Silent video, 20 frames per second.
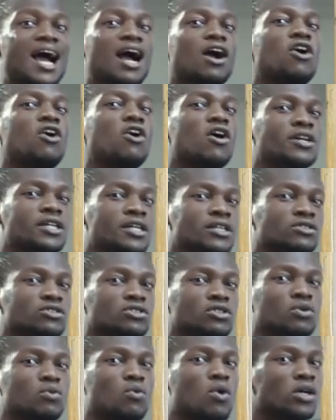according
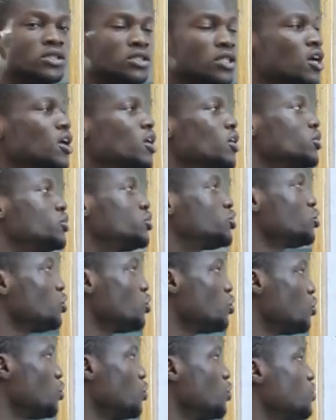to
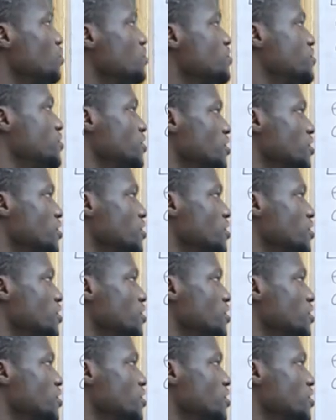to